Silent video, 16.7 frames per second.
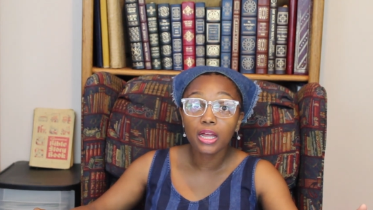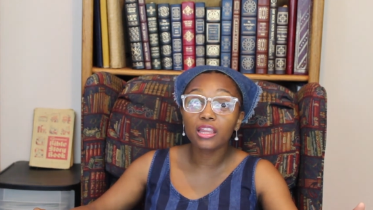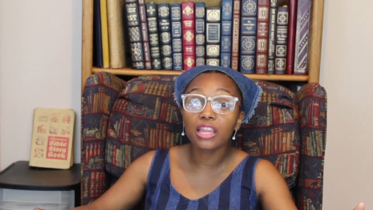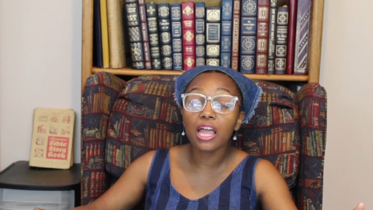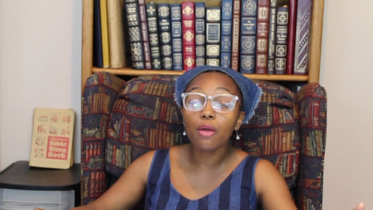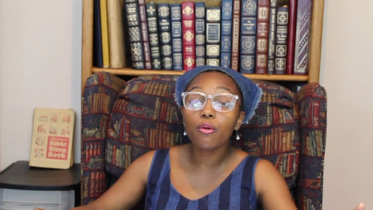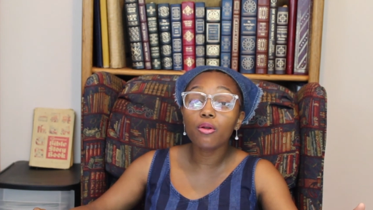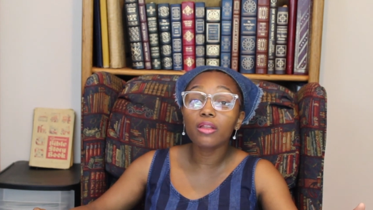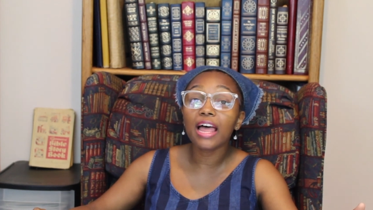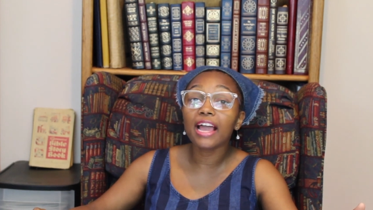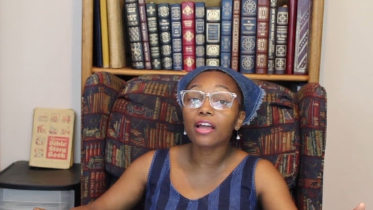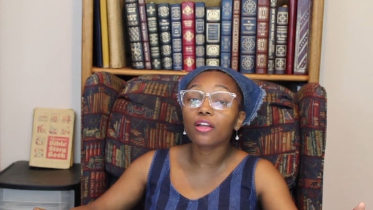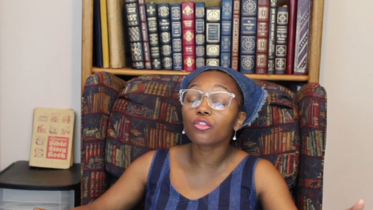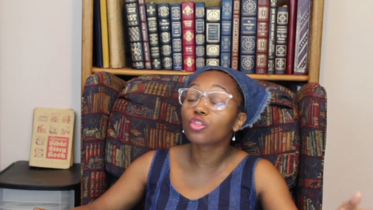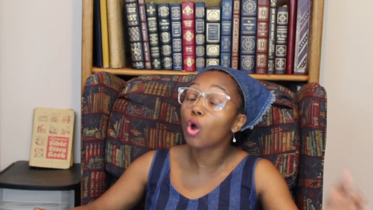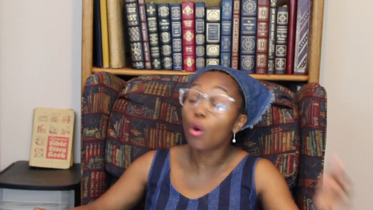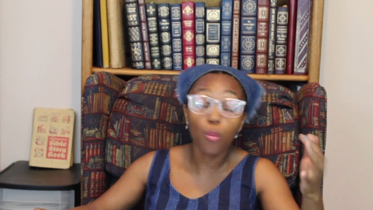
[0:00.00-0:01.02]
They were like
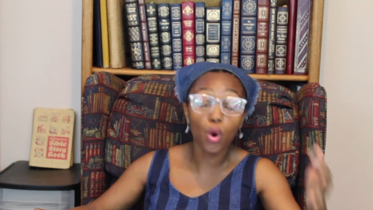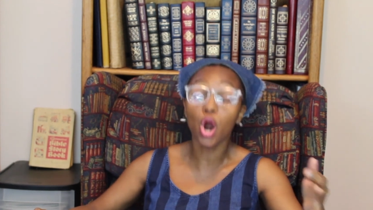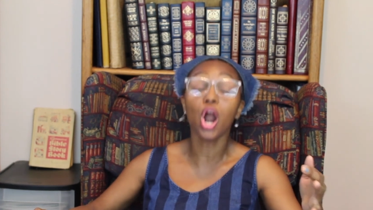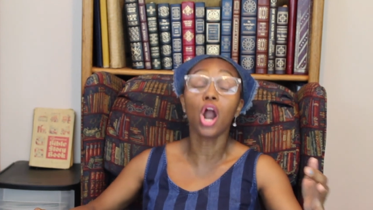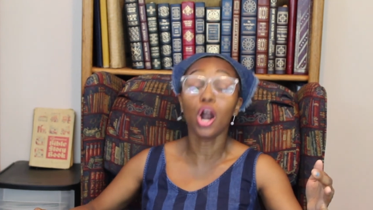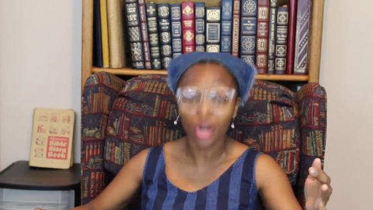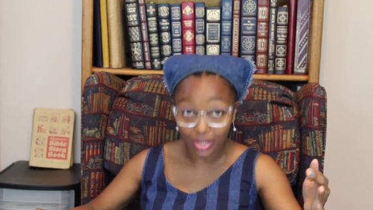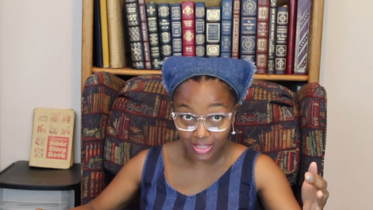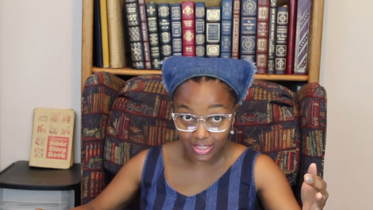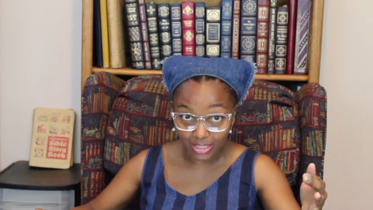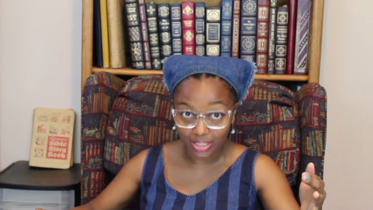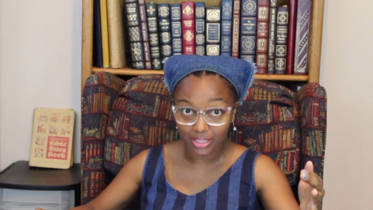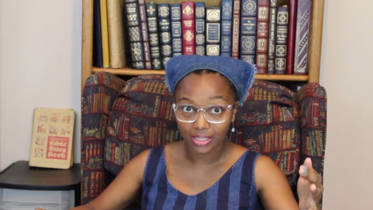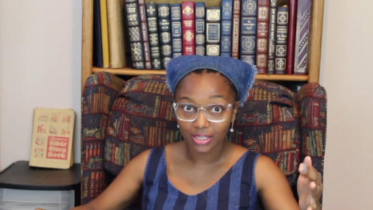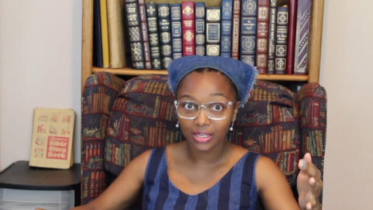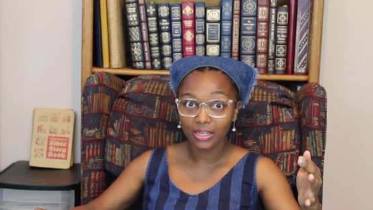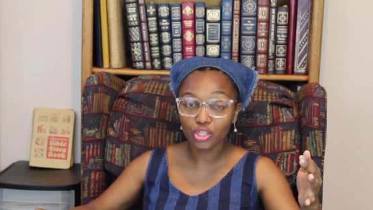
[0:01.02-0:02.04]
the
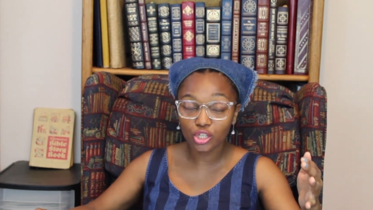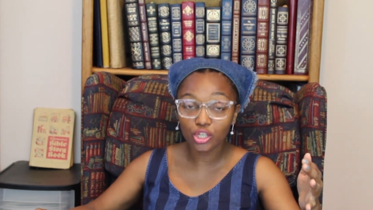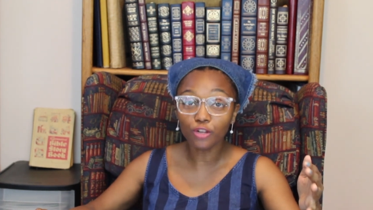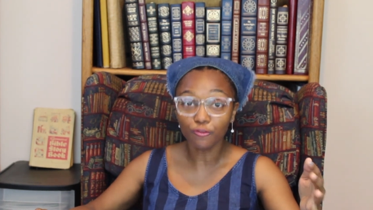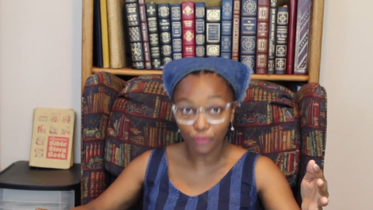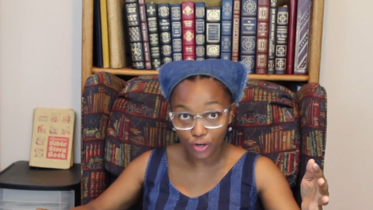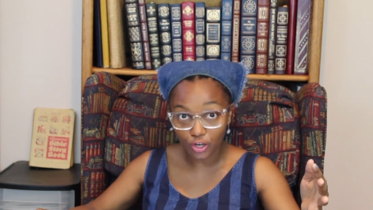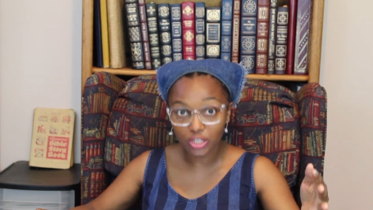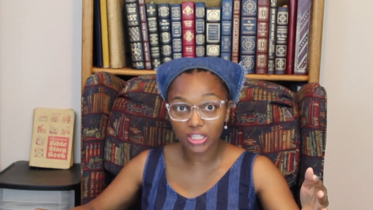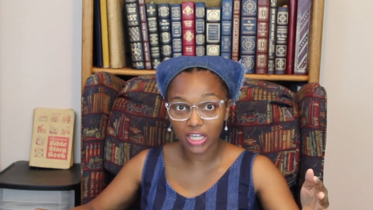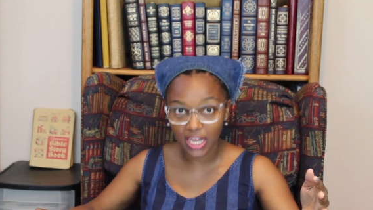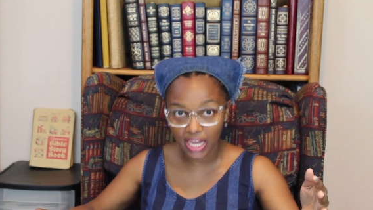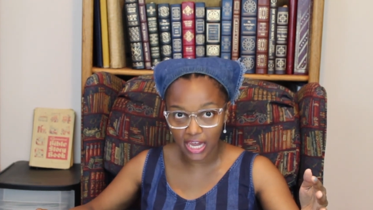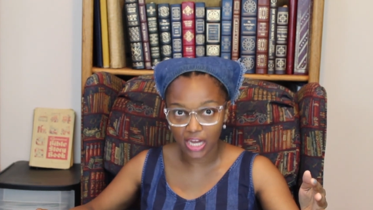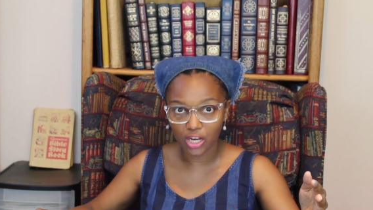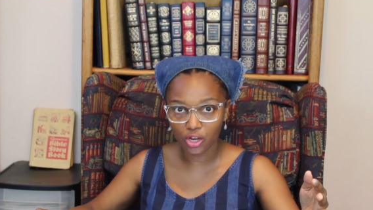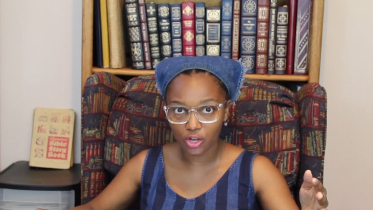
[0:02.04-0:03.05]
worst to the first
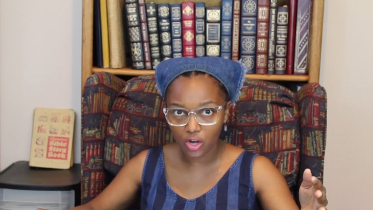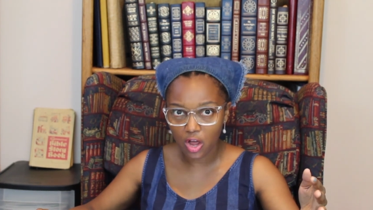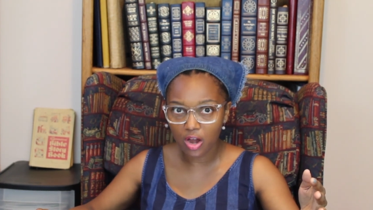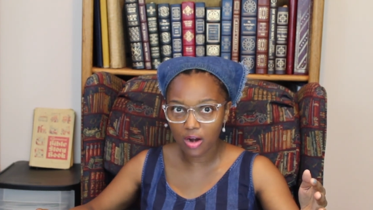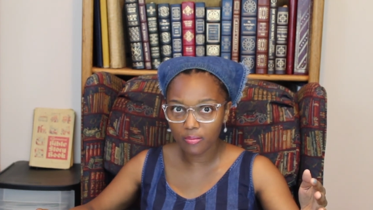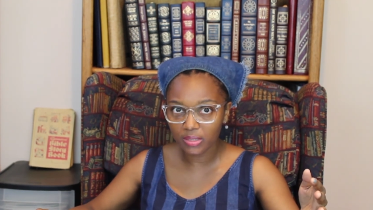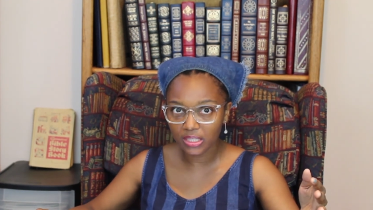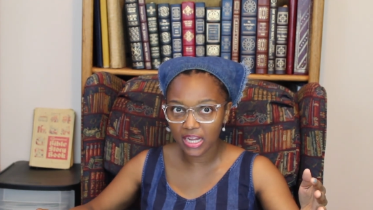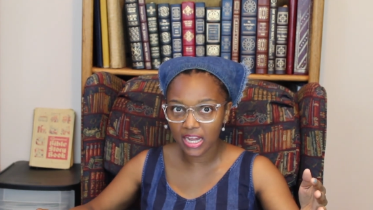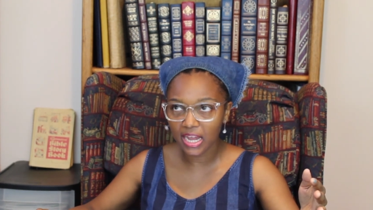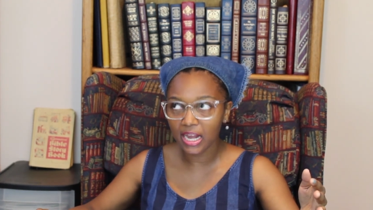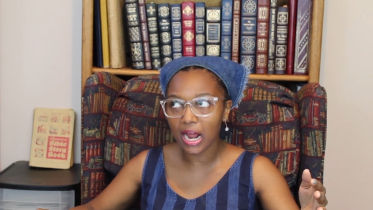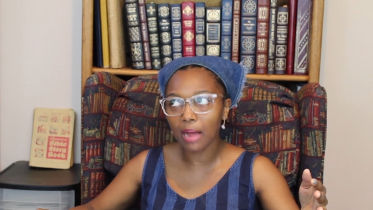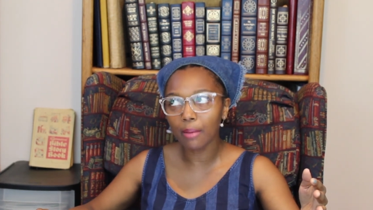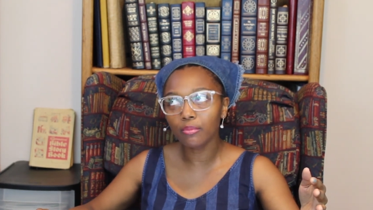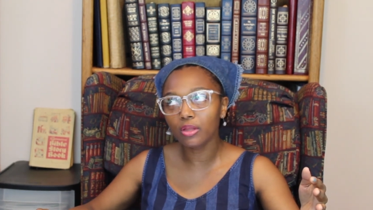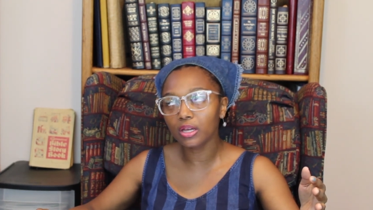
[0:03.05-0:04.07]
kid. You know what I'm saying?
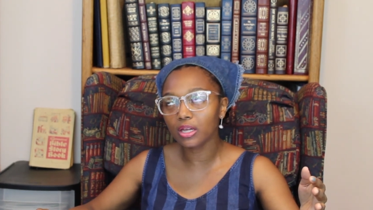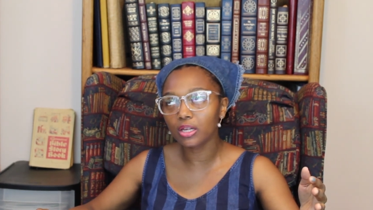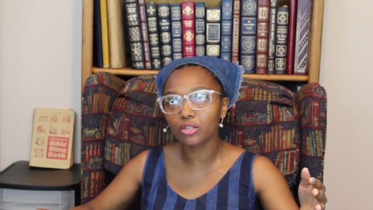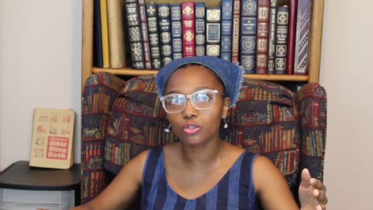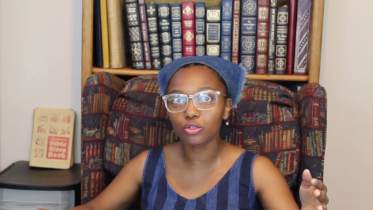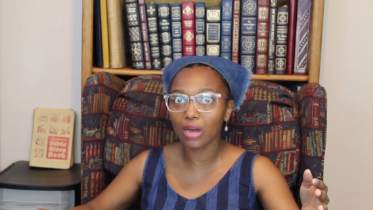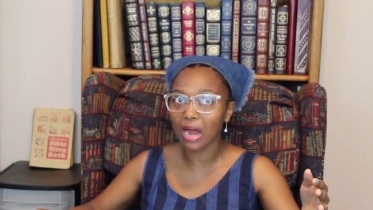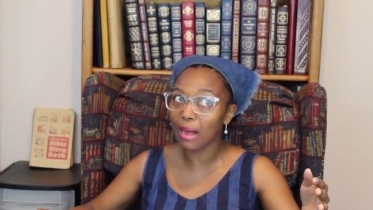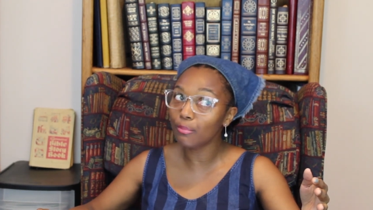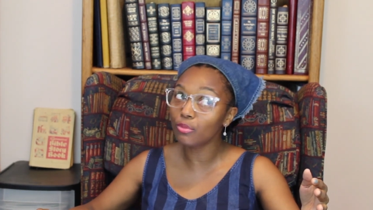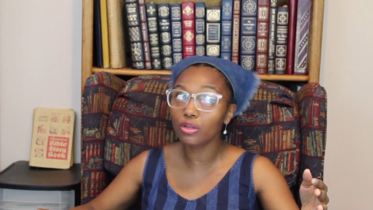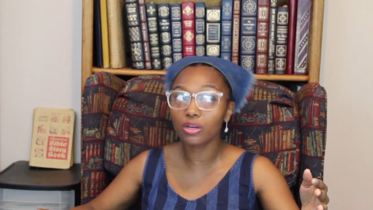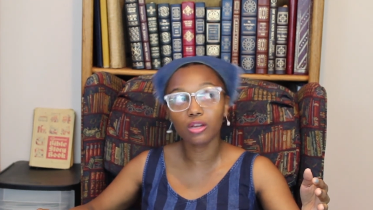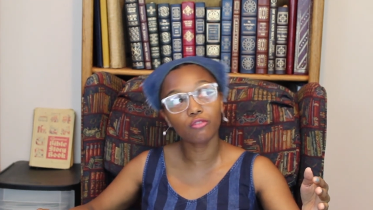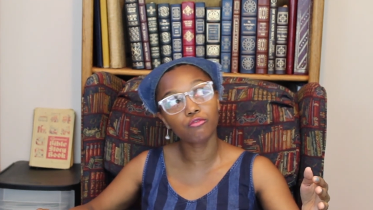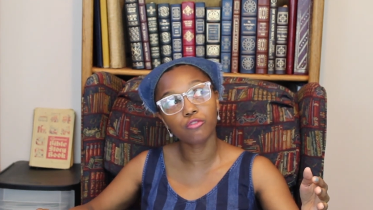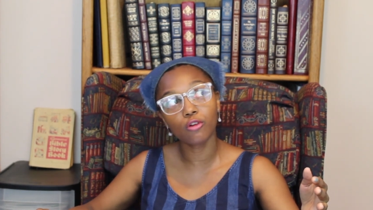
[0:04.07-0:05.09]
I'm
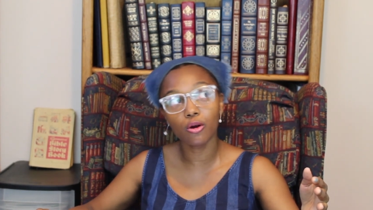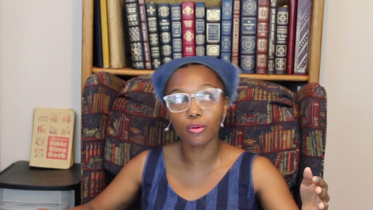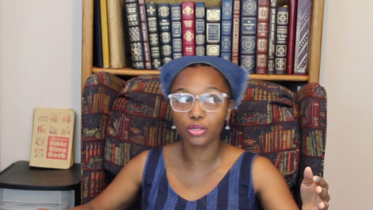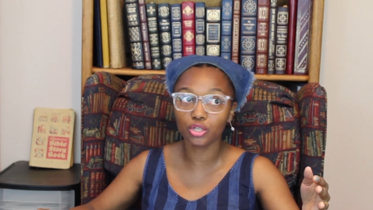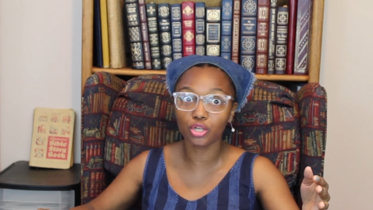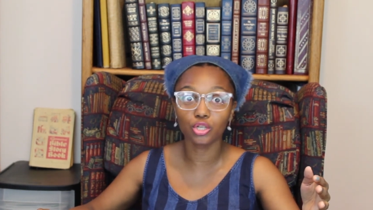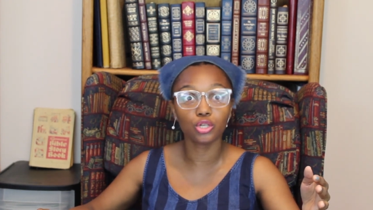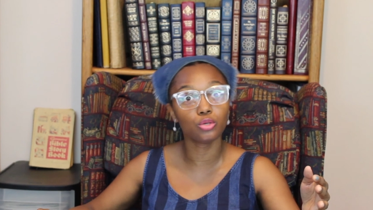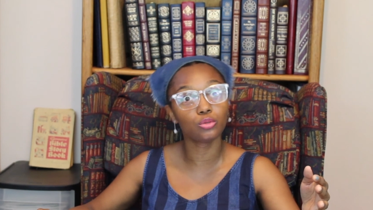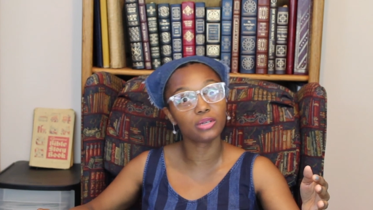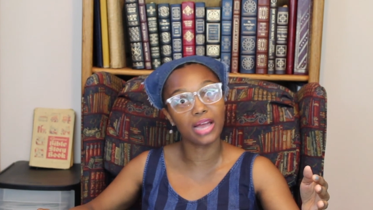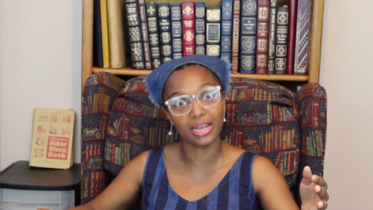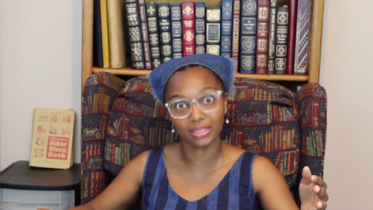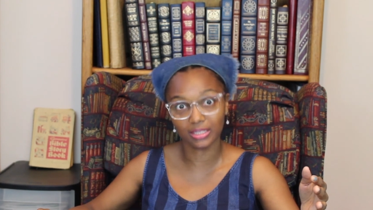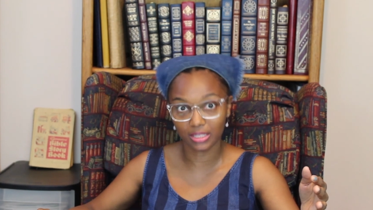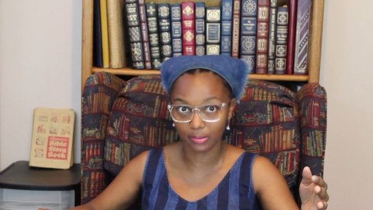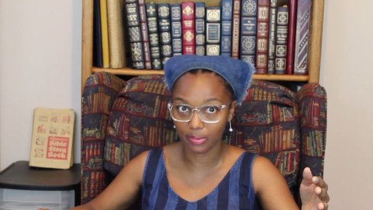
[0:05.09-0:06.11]
looking forward to New
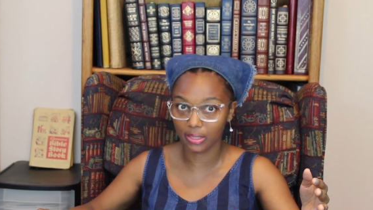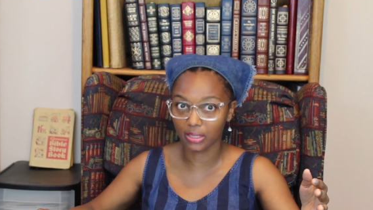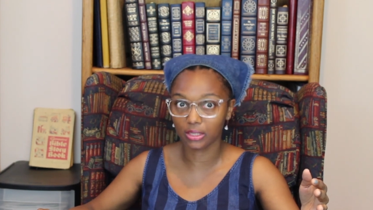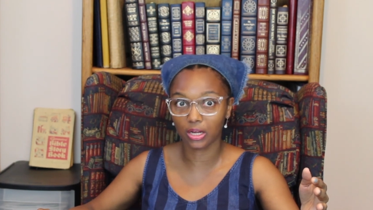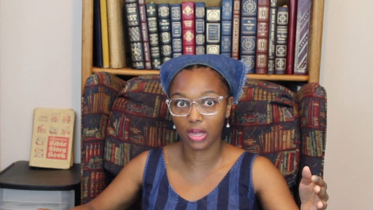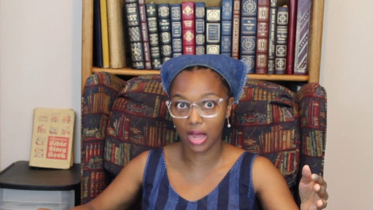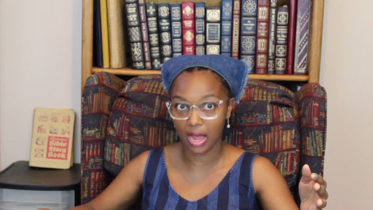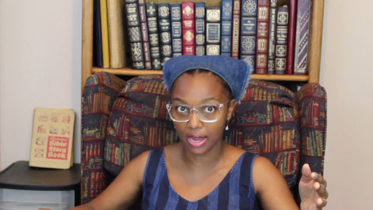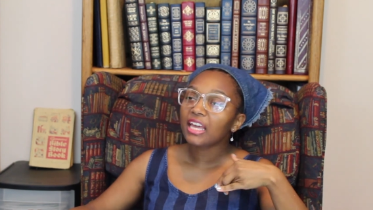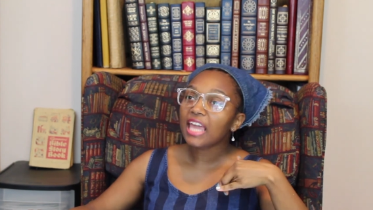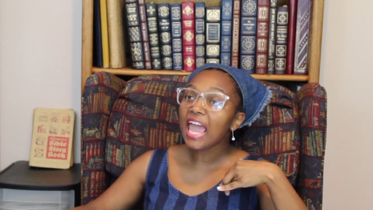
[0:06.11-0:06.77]
Testament God.